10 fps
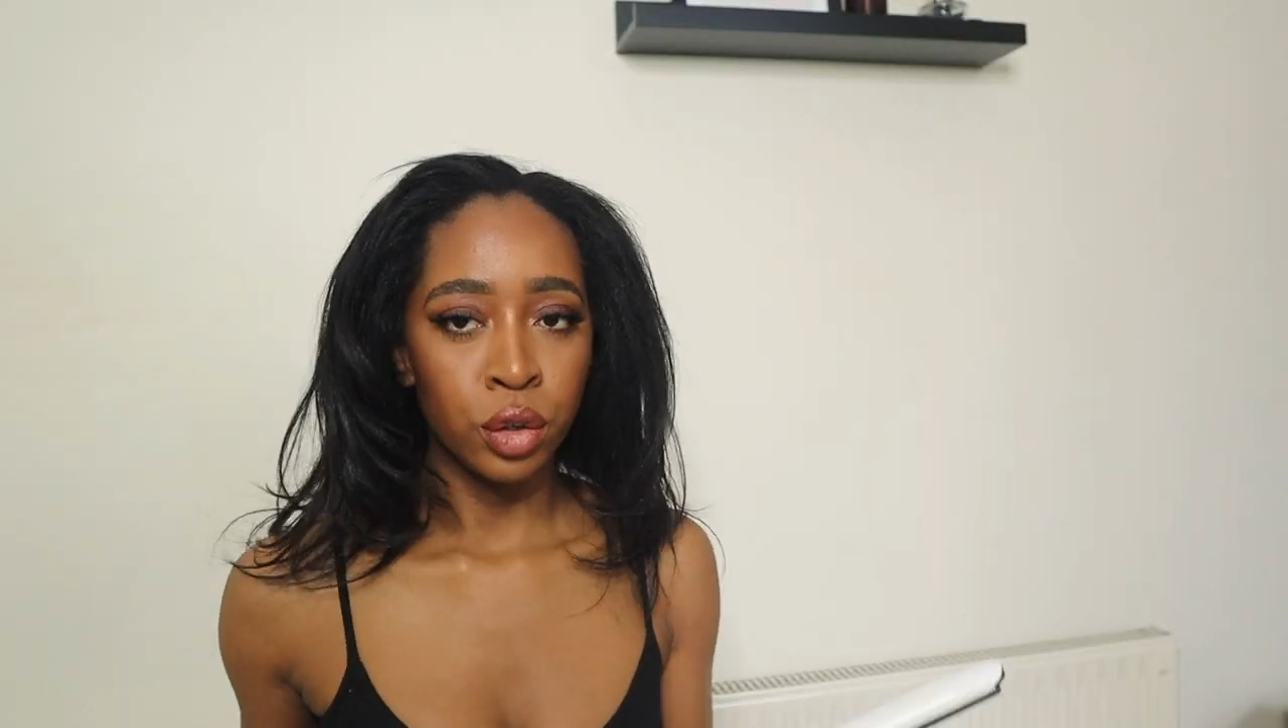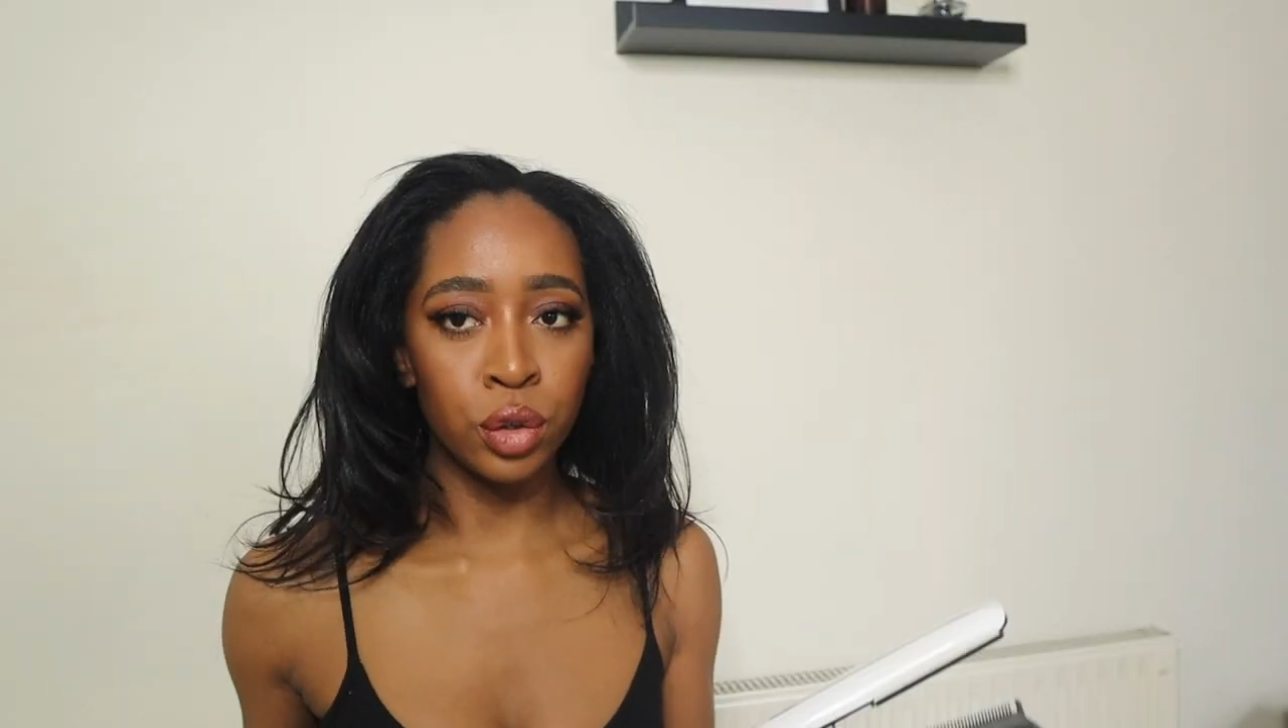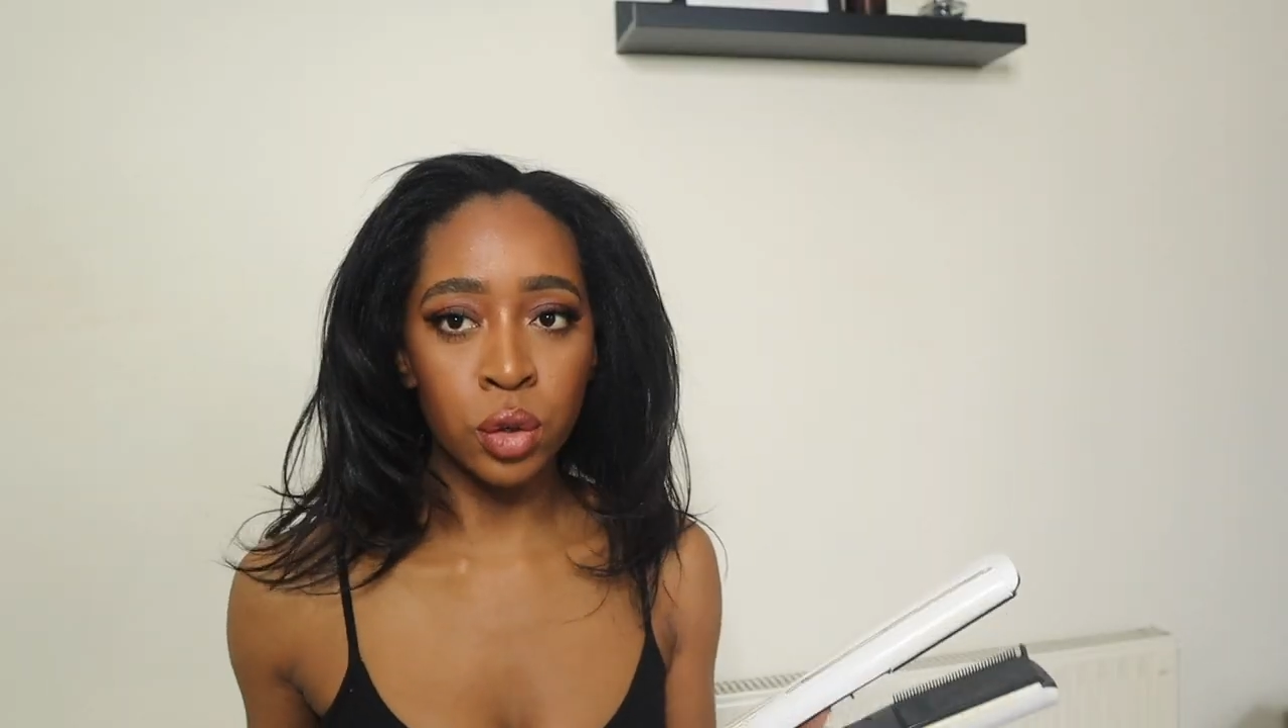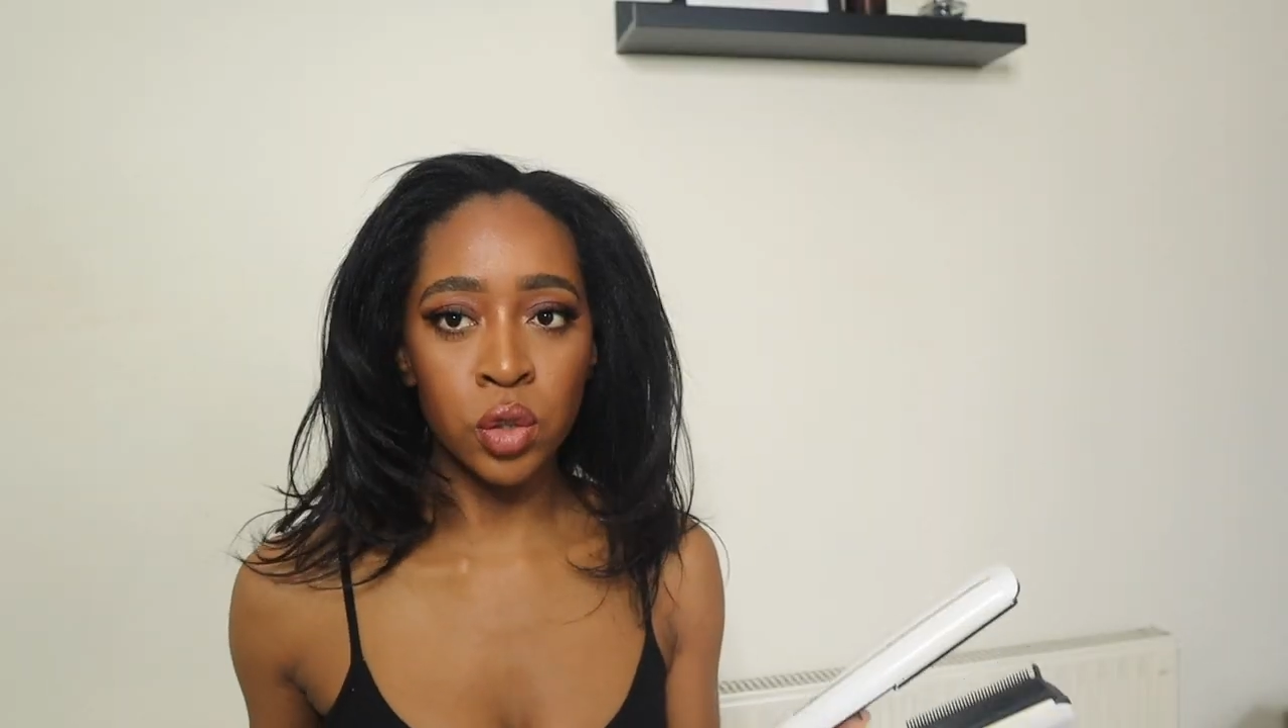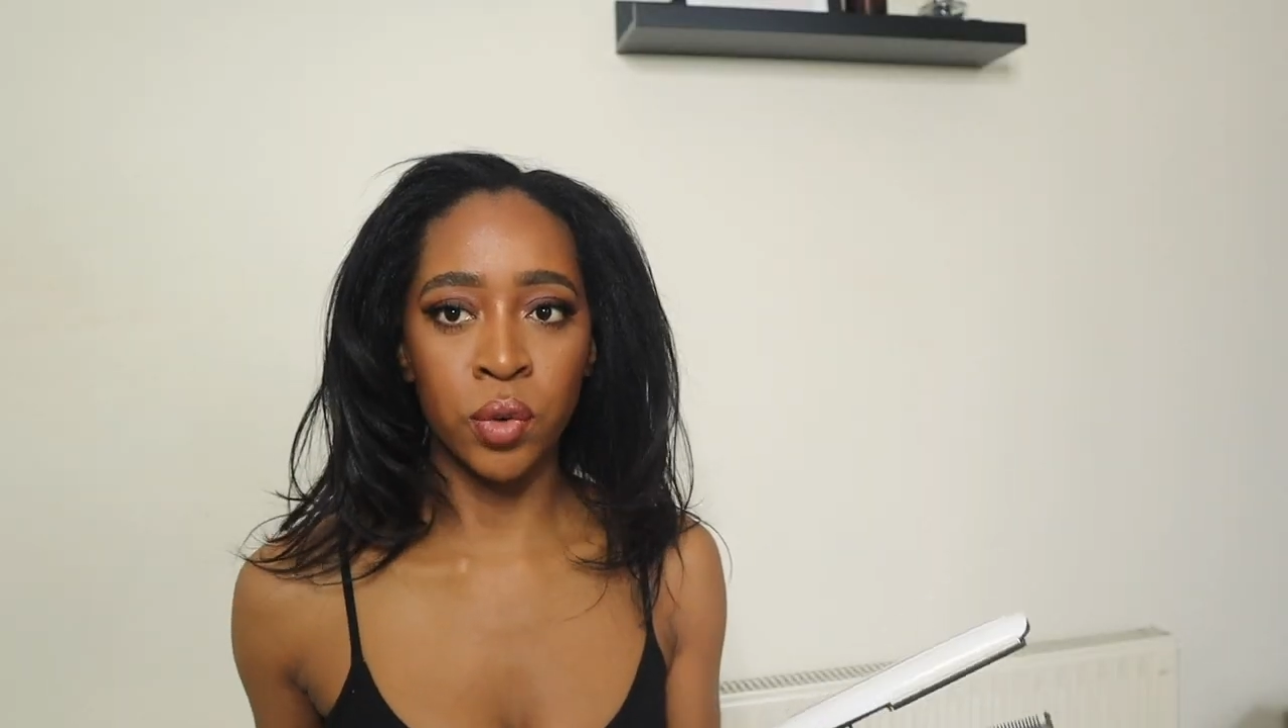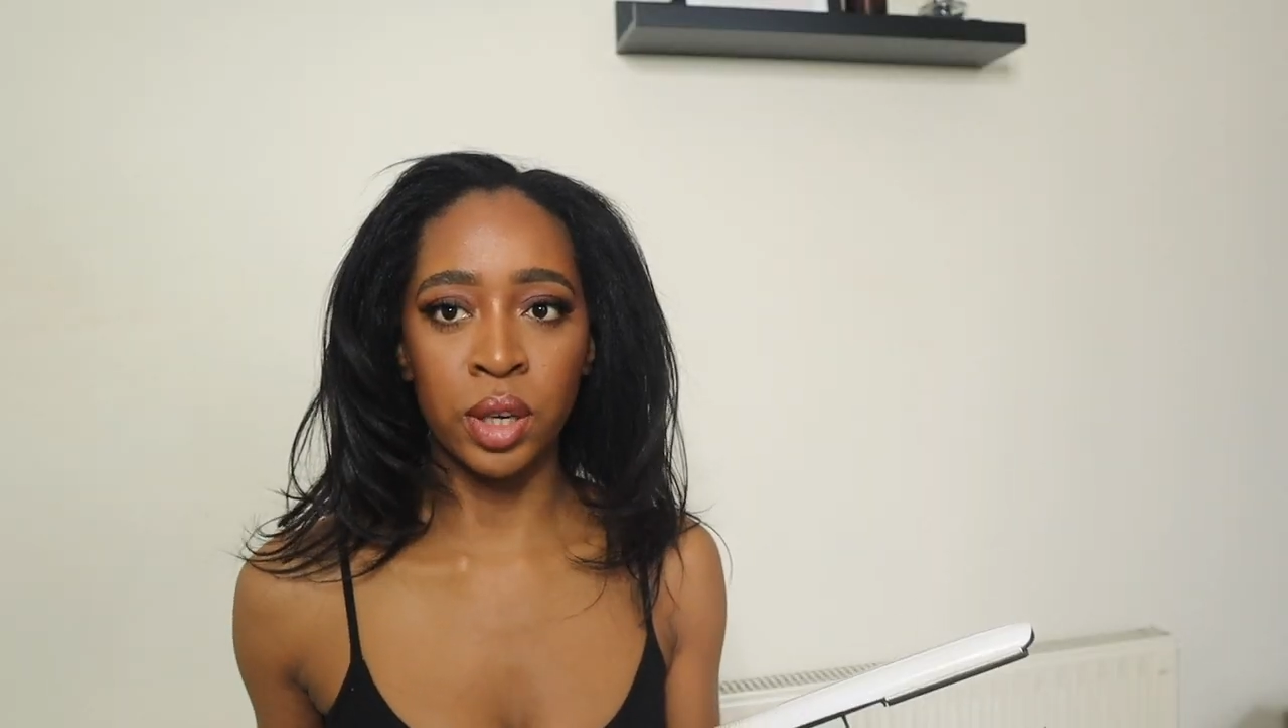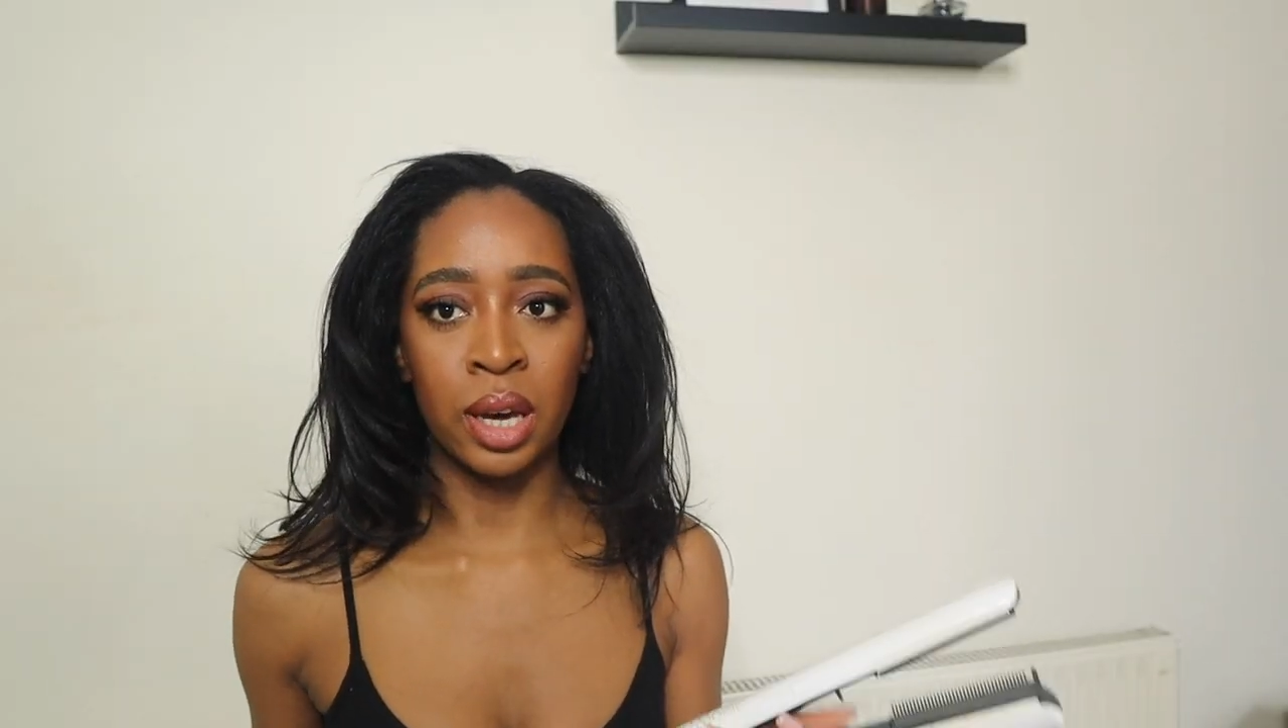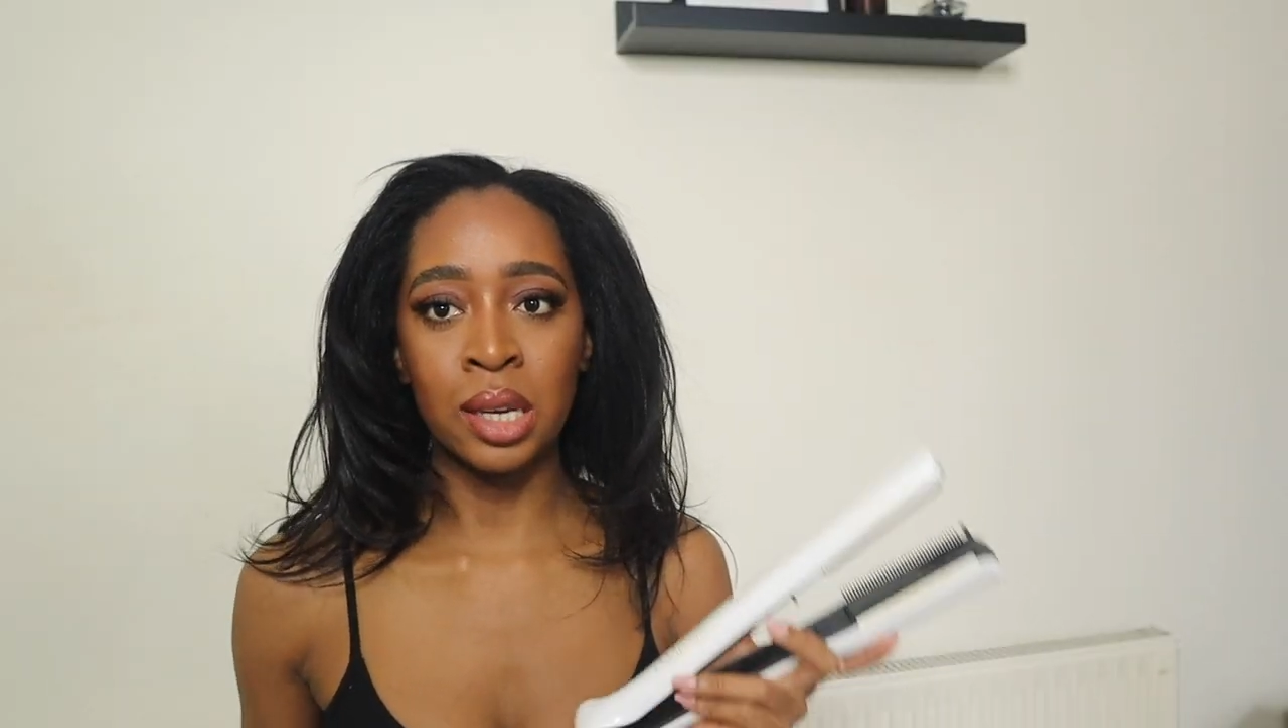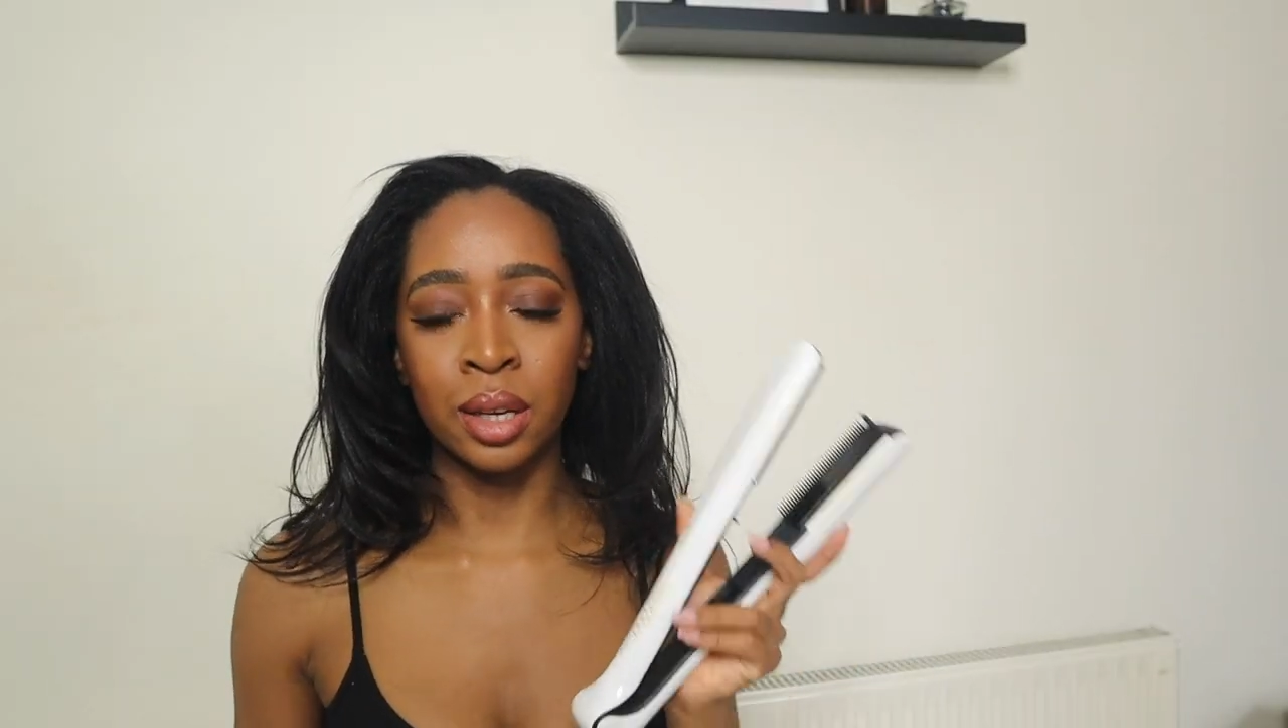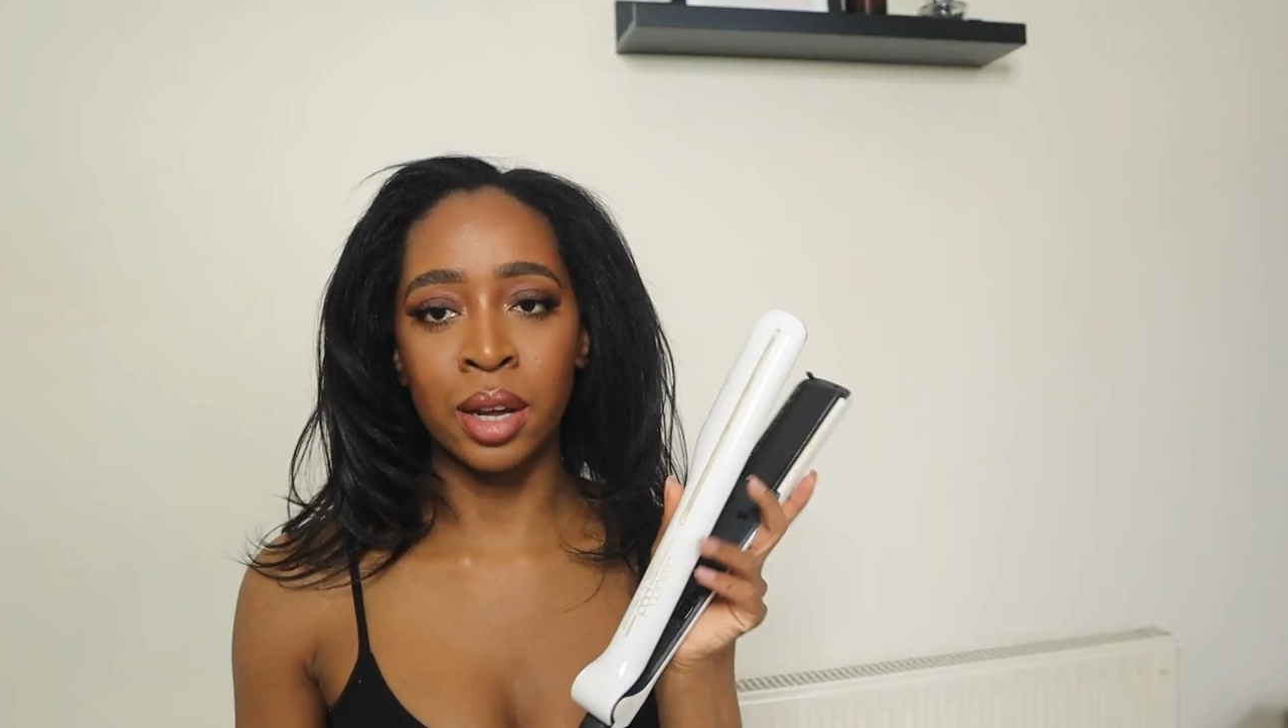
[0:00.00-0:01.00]
used for
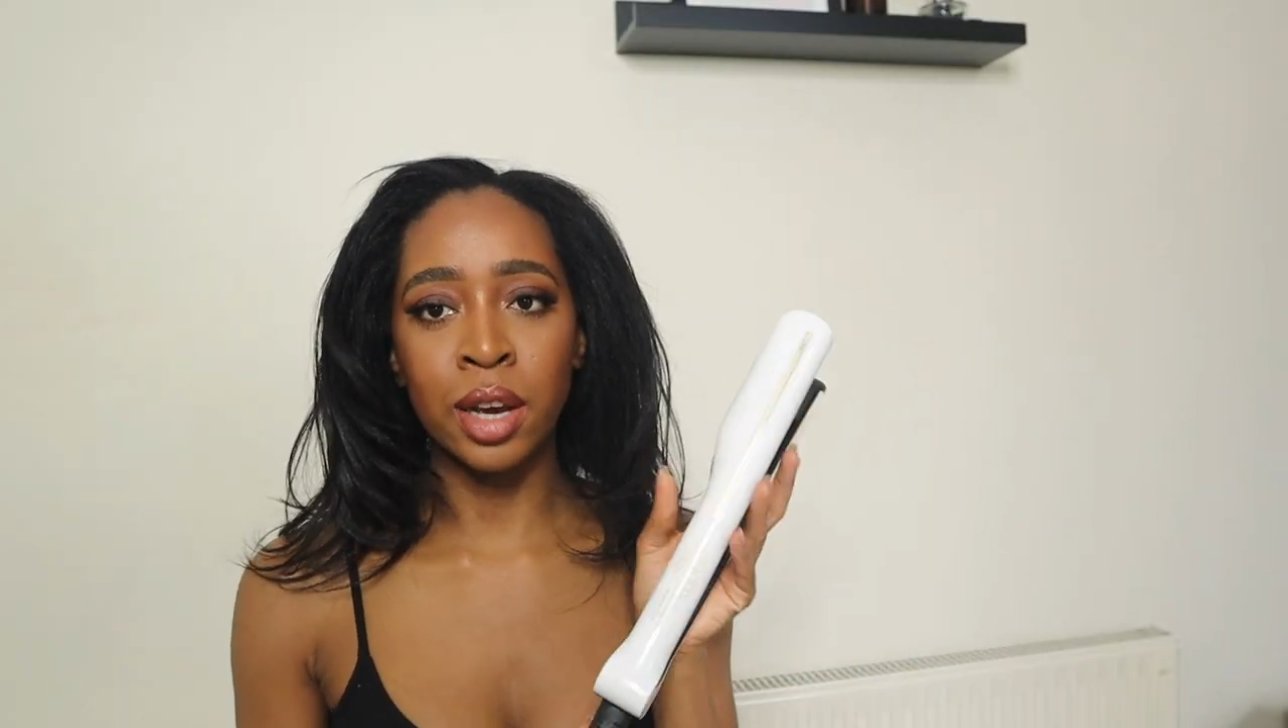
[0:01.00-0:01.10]
years and I